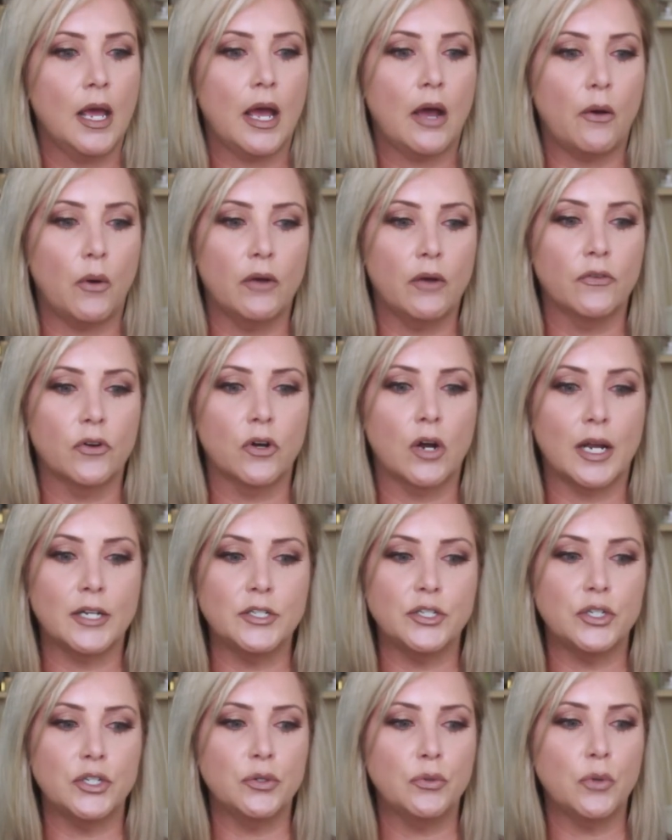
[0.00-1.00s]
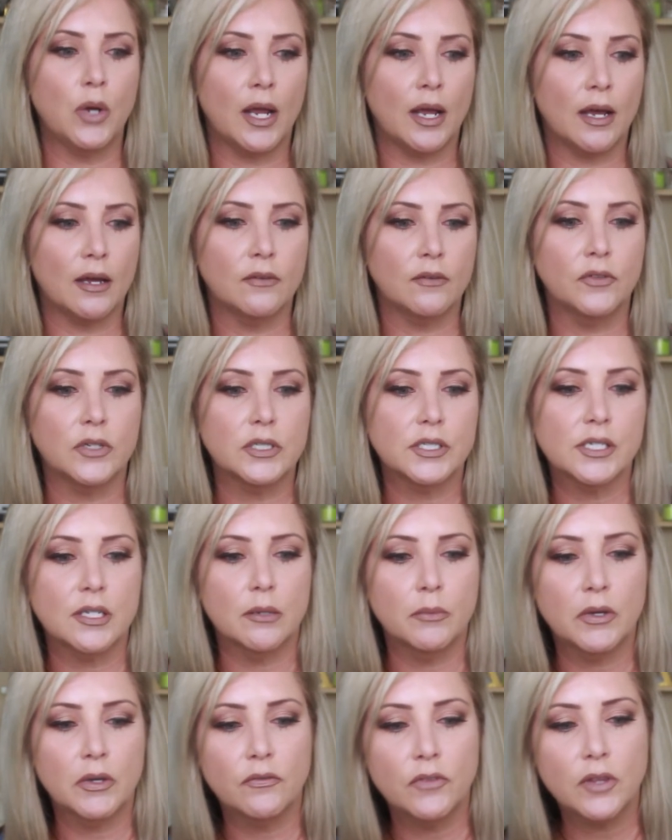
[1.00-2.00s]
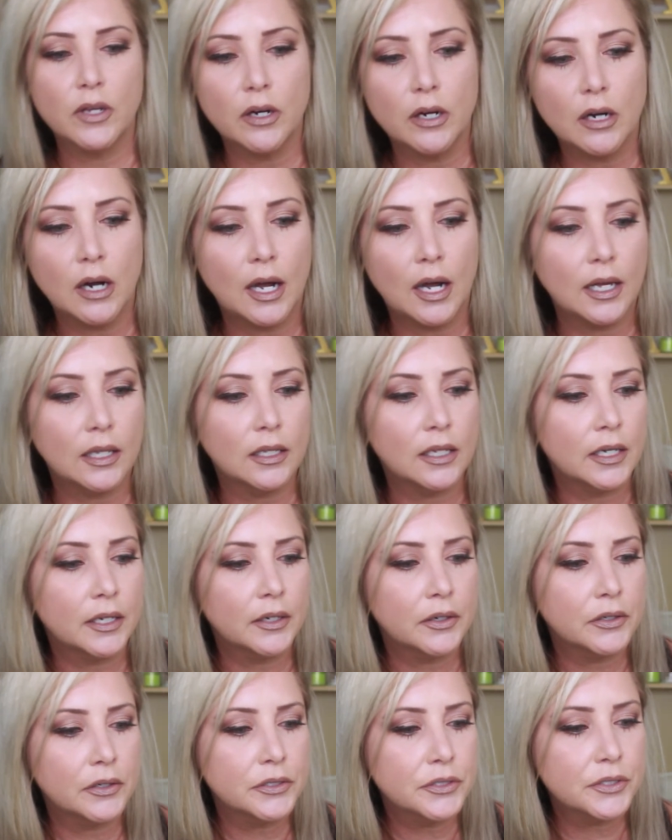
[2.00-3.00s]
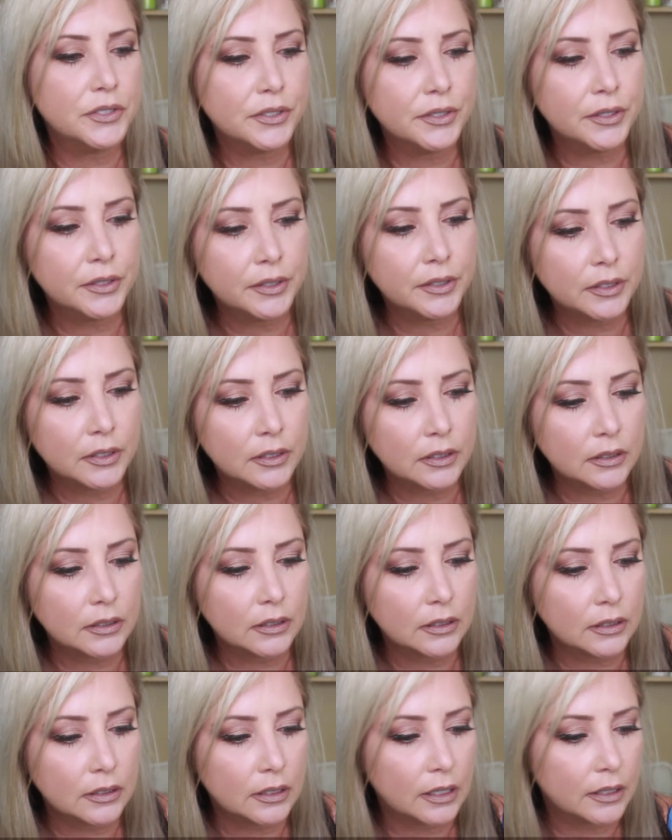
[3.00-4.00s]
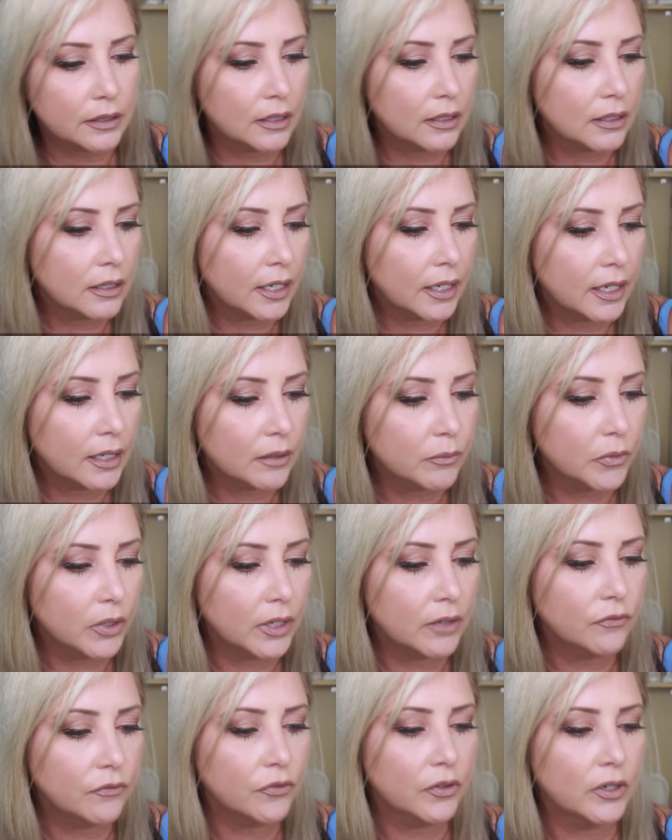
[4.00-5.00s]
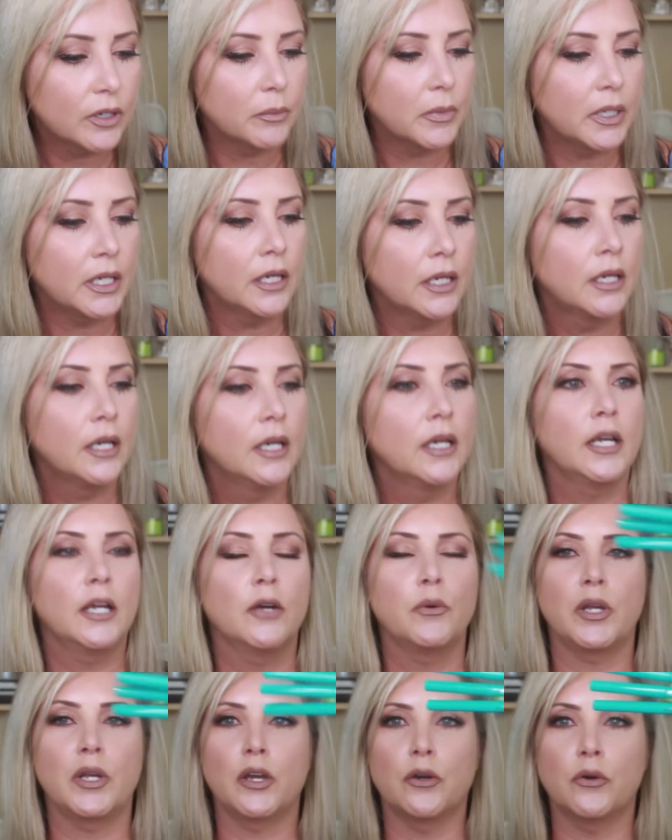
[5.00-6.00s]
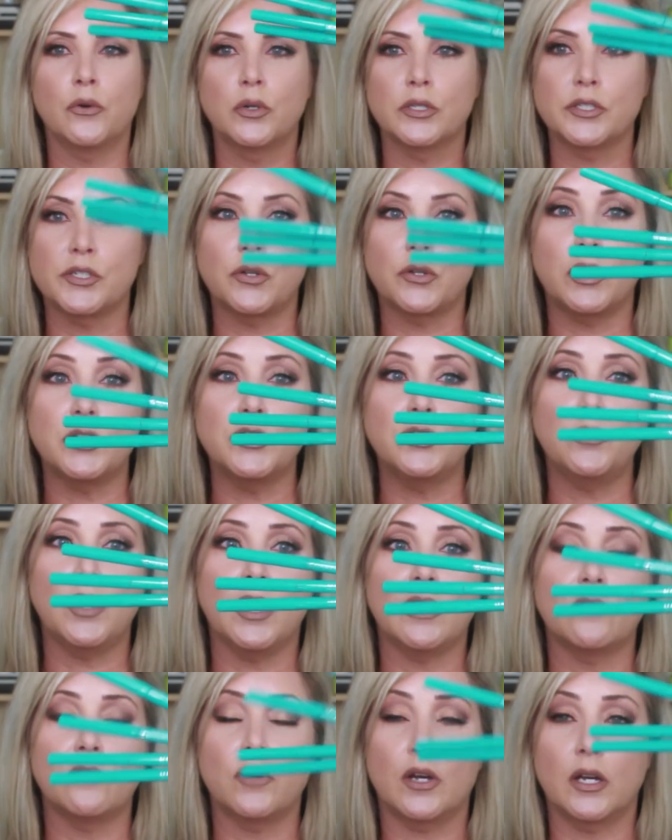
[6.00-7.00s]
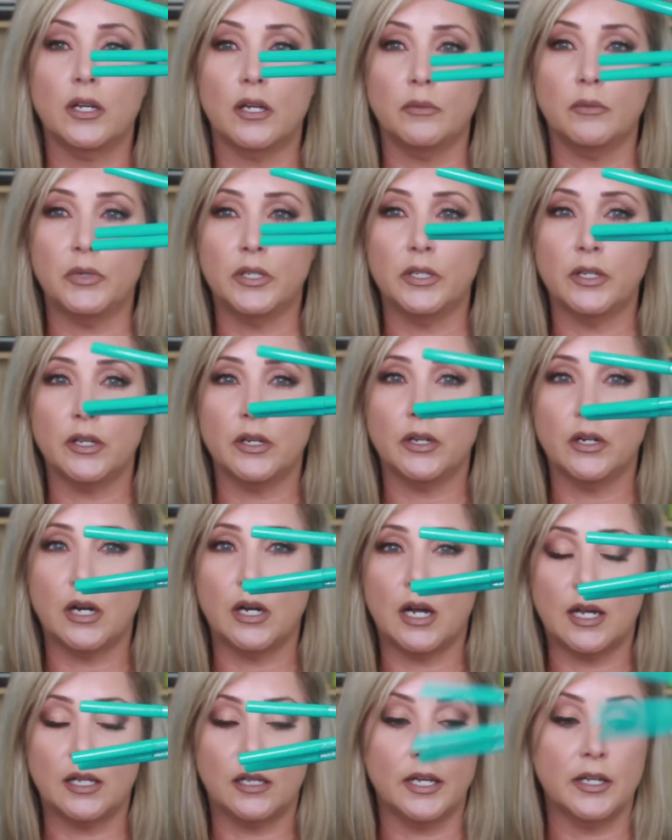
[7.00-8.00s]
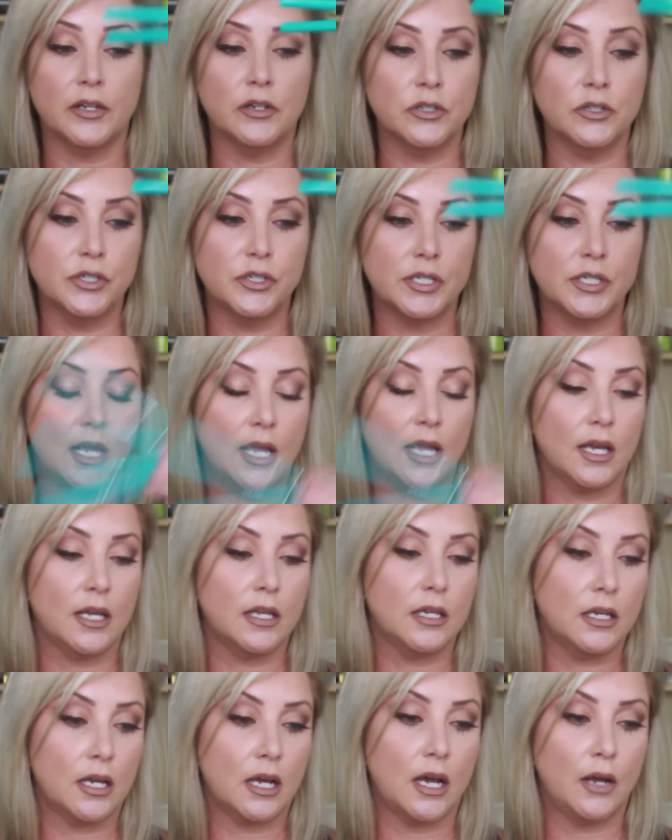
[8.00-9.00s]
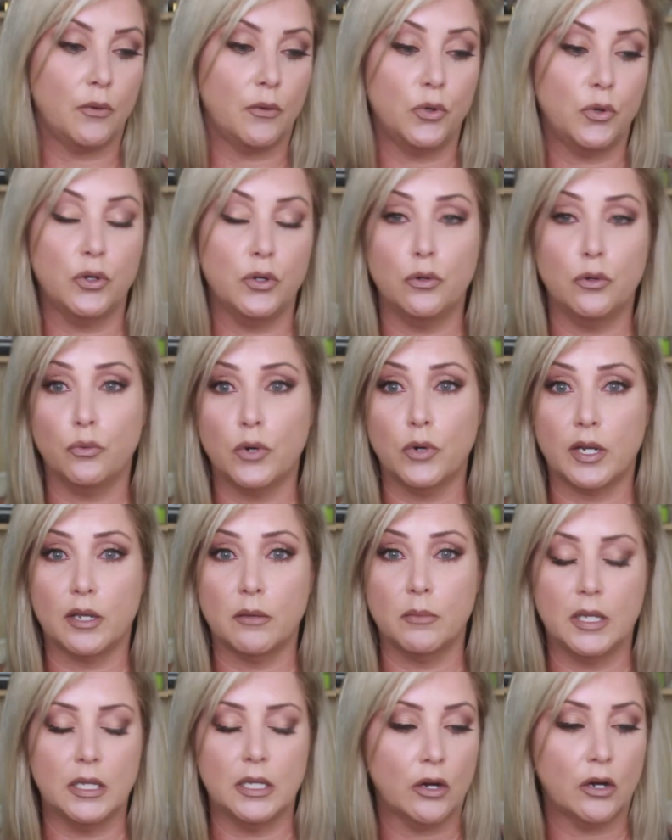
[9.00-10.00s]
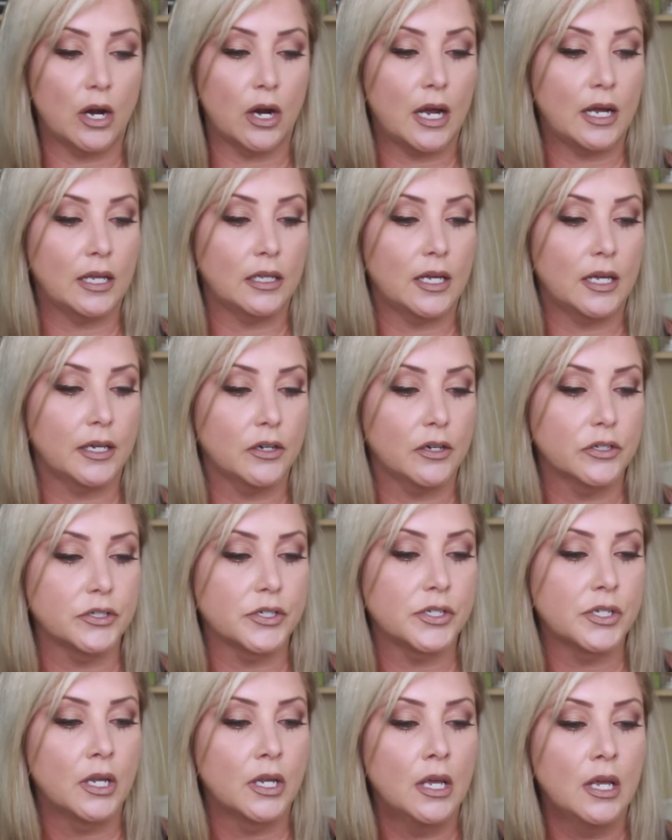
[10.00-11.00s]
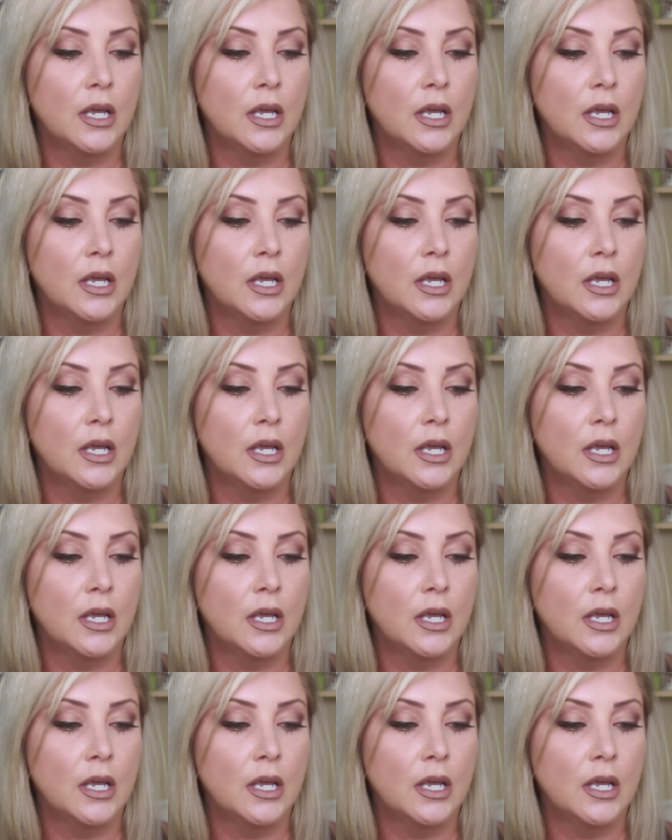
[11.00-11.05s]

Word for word: However, I do have some of their eyeliners and I thought I had them right in front of me. Here we go. So I do have a couple of their eyeliners and I would recommend their eyeliners.